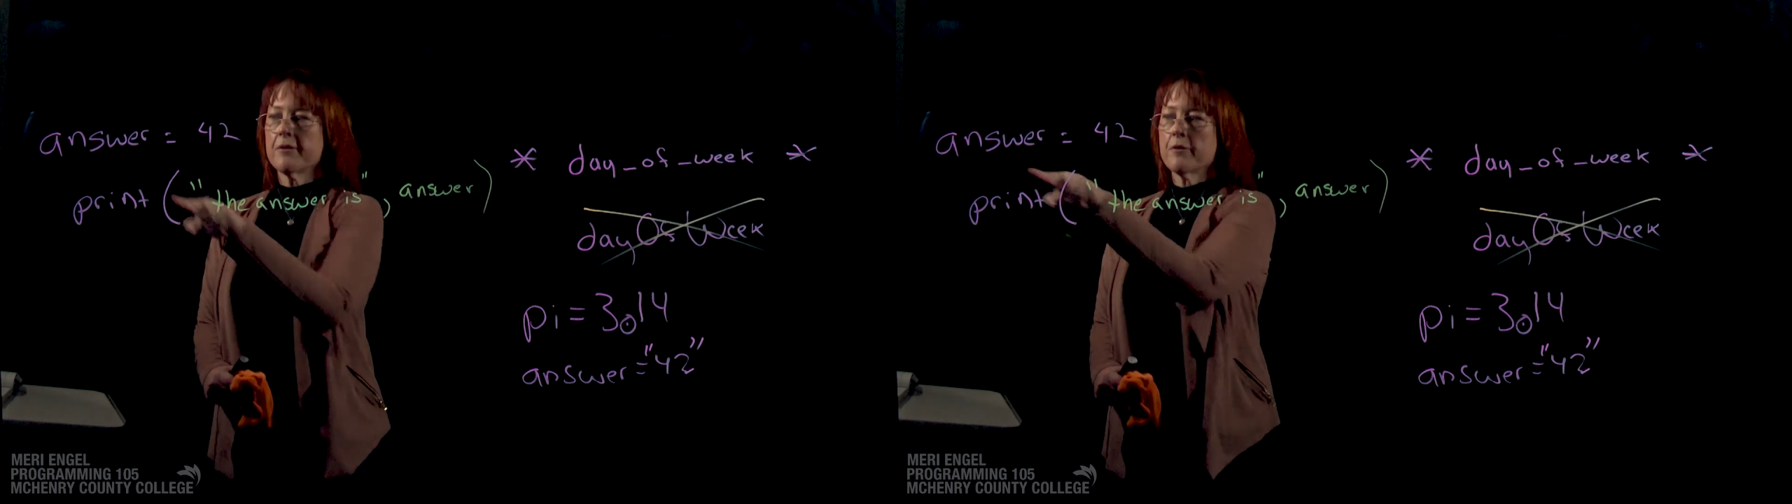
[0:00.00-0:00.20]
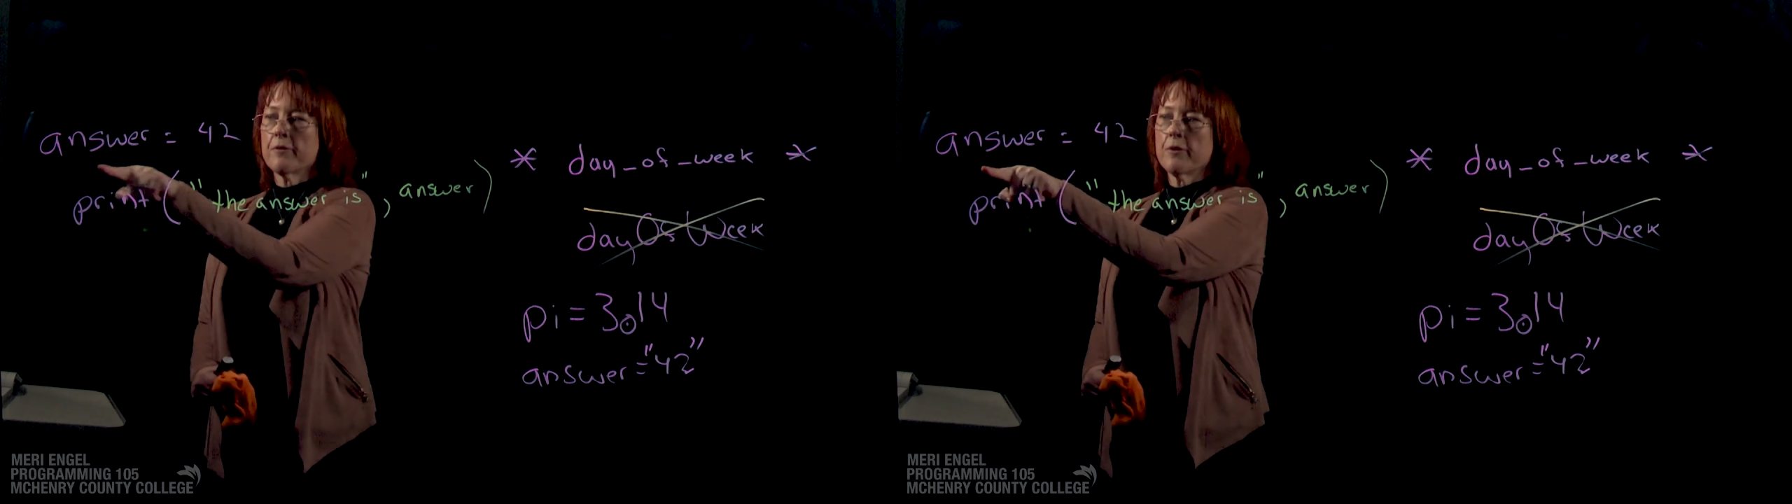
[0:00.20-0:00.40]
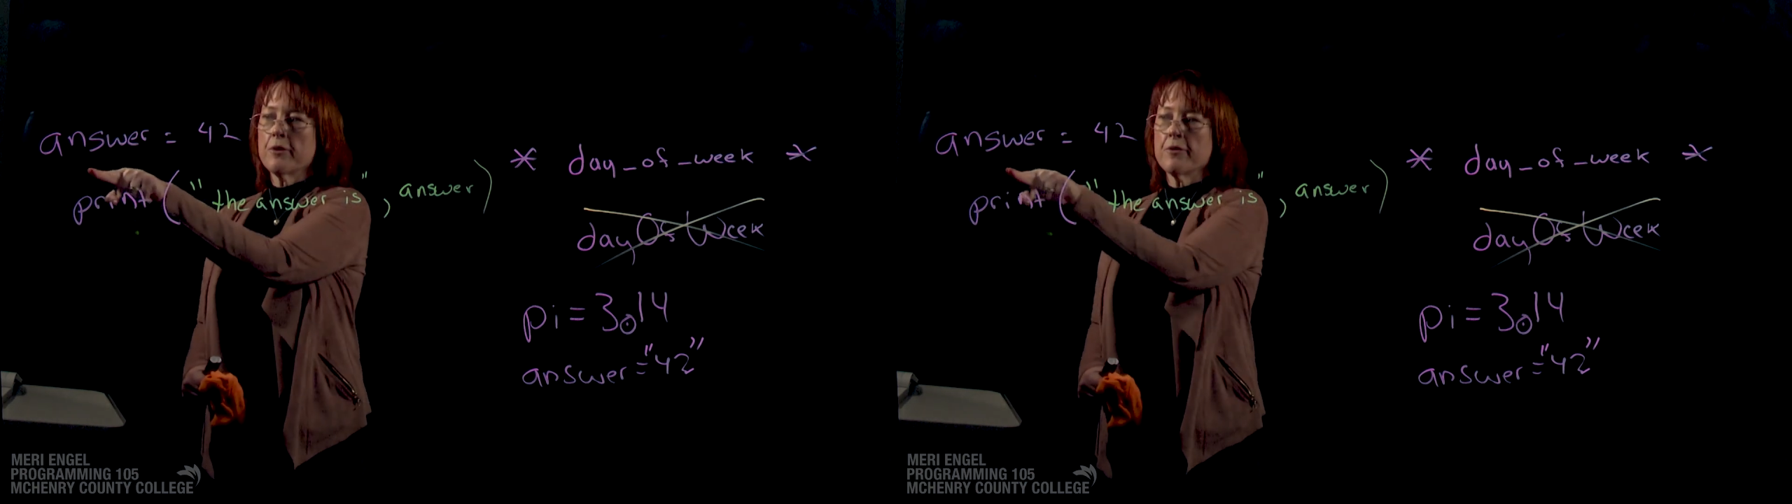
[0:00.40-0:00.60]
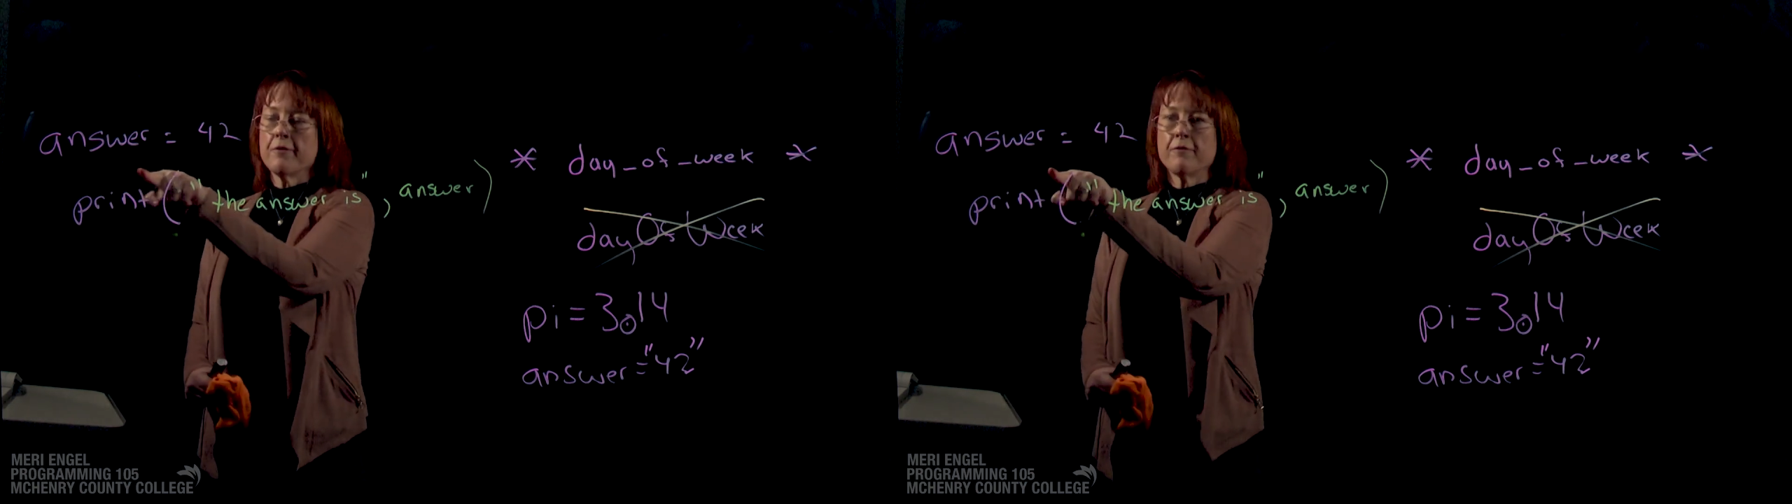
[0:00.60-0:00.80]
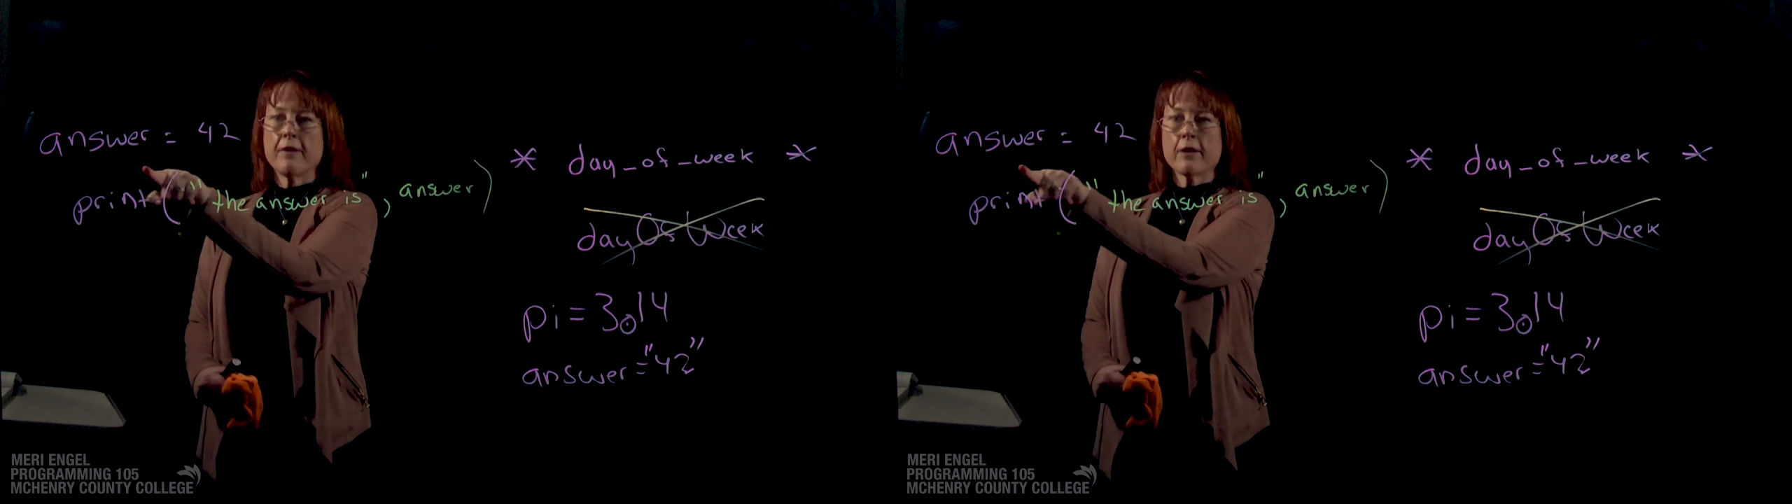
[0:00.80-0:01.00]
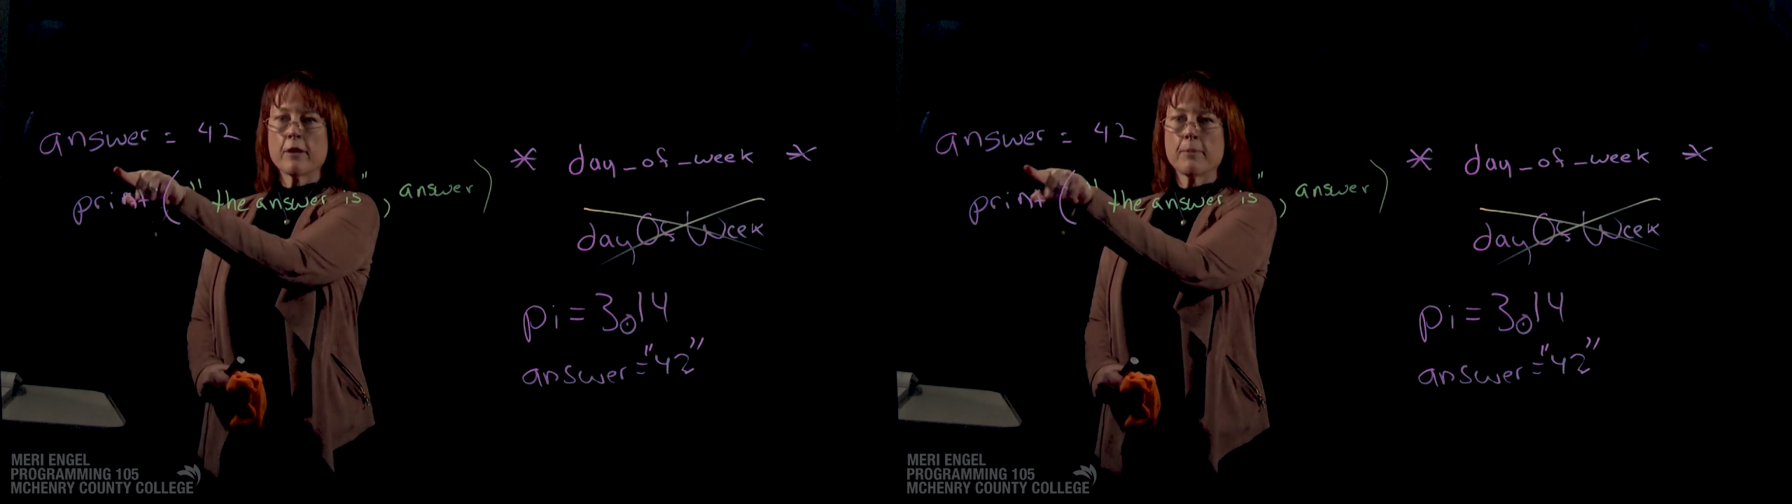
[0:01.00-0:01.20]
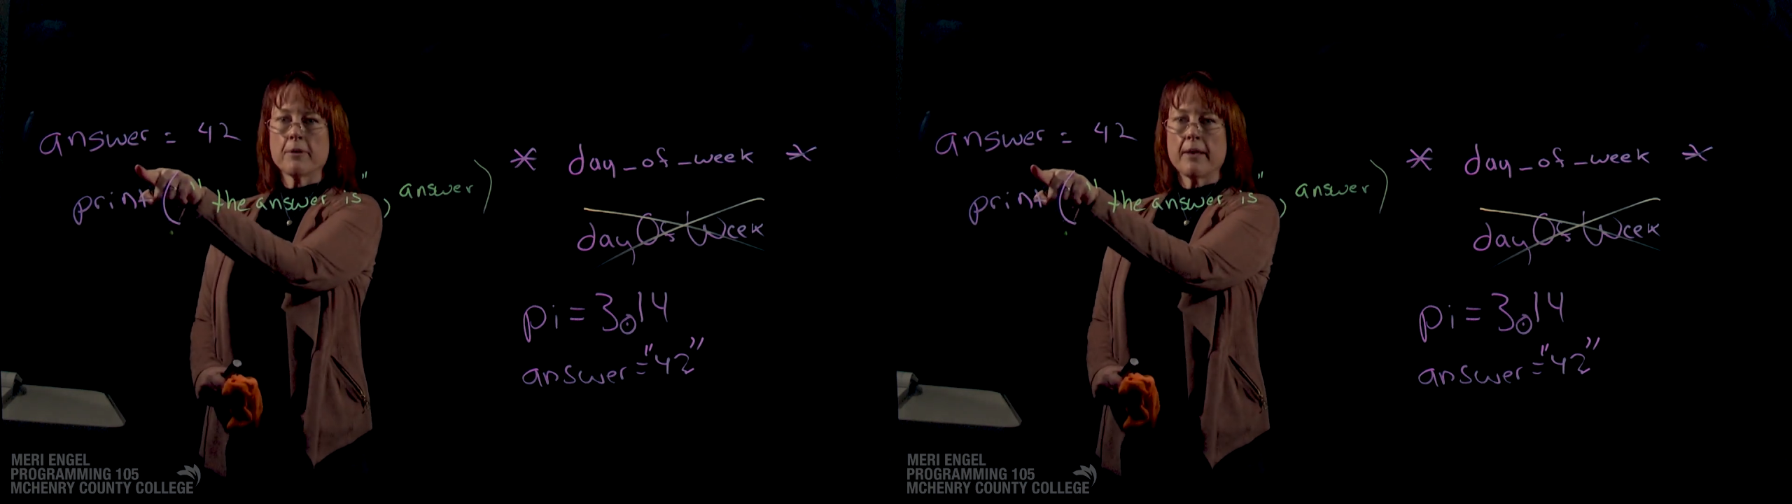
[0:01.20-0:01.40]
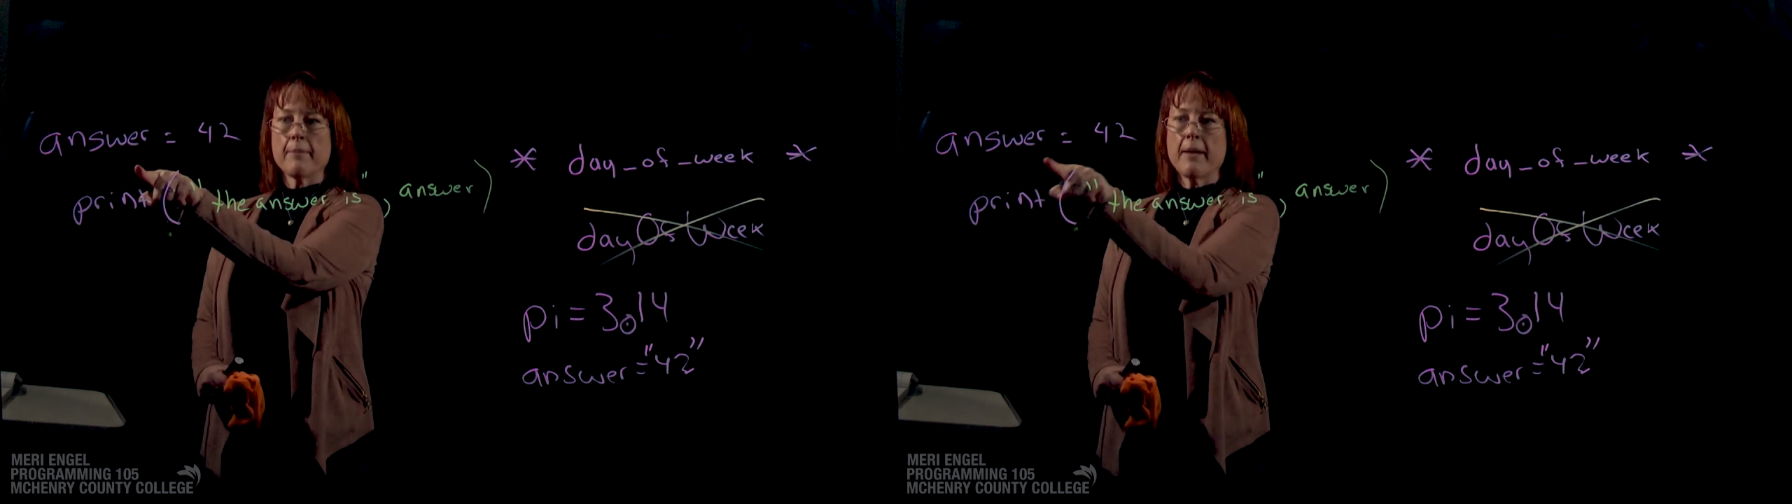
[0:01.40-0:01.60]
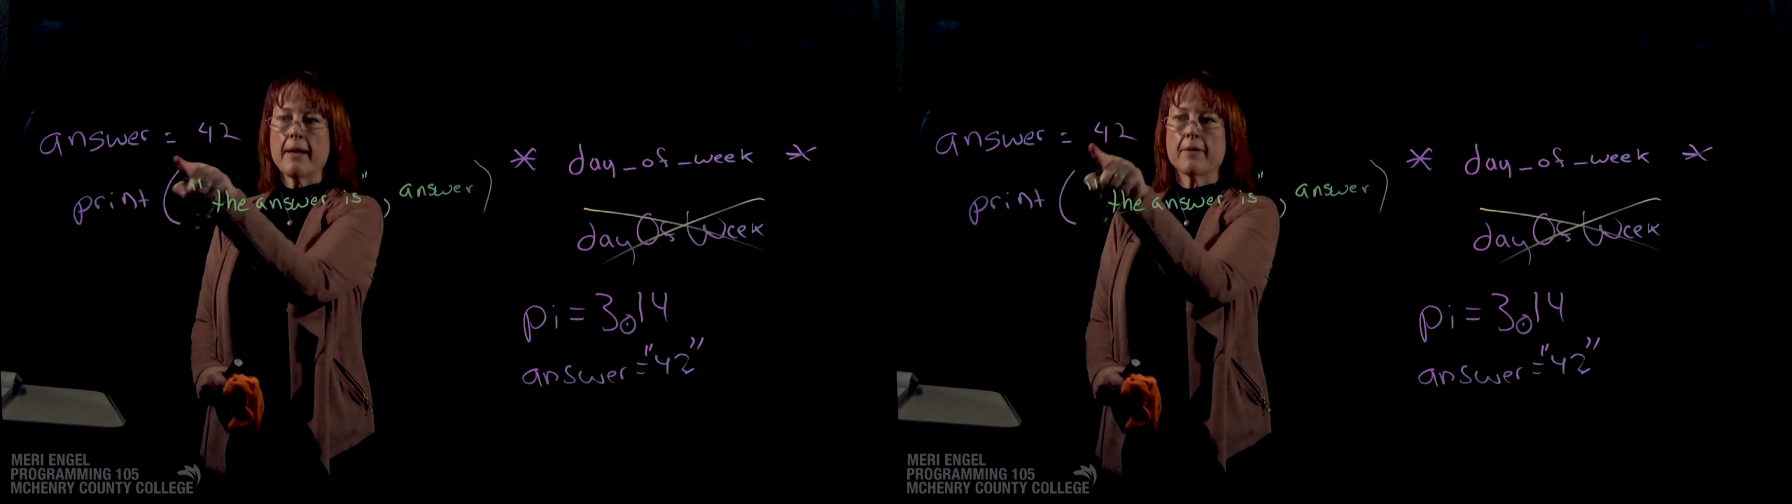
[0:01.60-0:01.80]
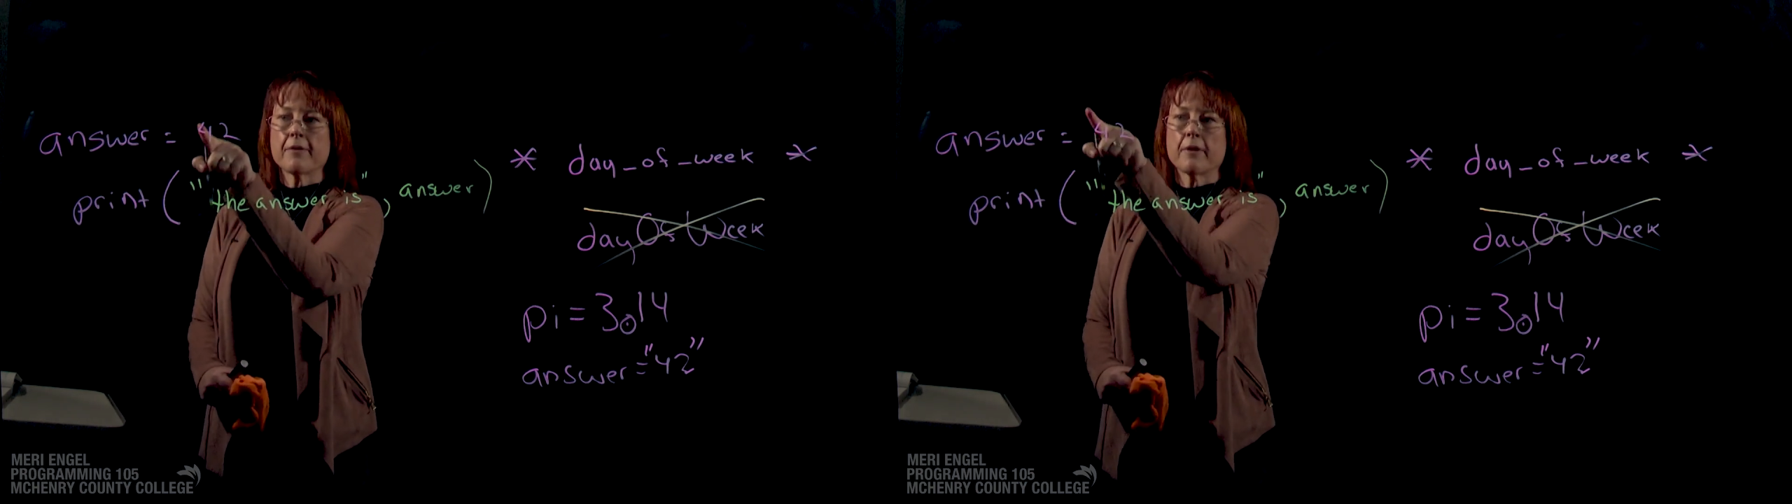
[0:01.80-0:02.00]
referring to the variable name answer,